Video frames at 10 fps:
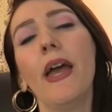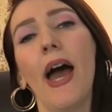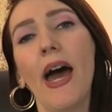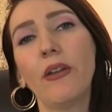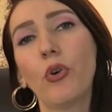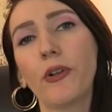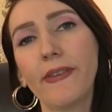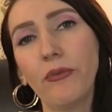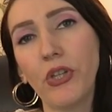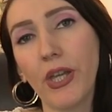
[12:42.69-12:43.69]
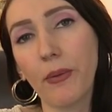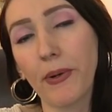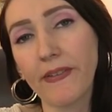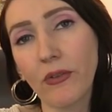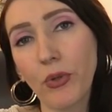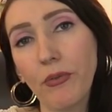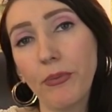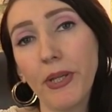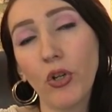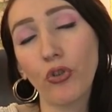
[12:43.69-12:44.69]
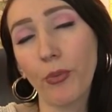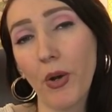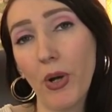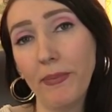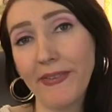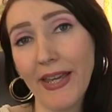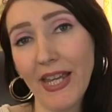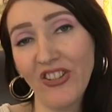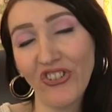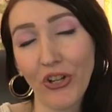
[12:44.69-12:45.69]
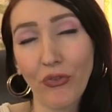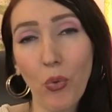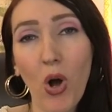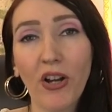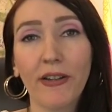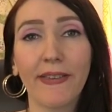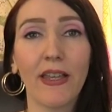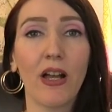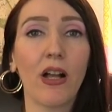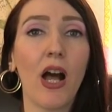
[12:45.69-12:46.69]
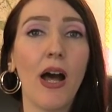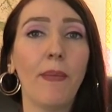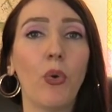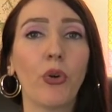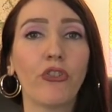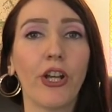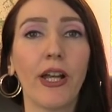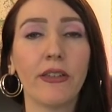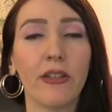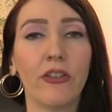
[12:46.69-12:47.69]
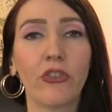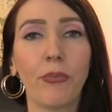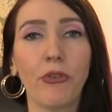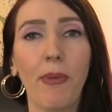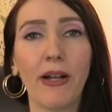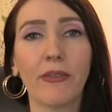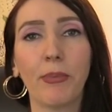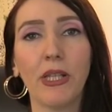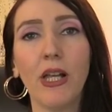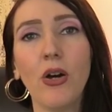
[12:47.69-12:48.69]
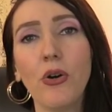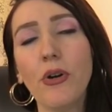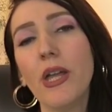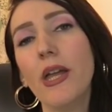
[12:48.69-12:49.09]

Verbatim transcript: And of course, if you'd like a personal reading with me, go to my website, jenniferwalkerzen.com, or check out the description box below.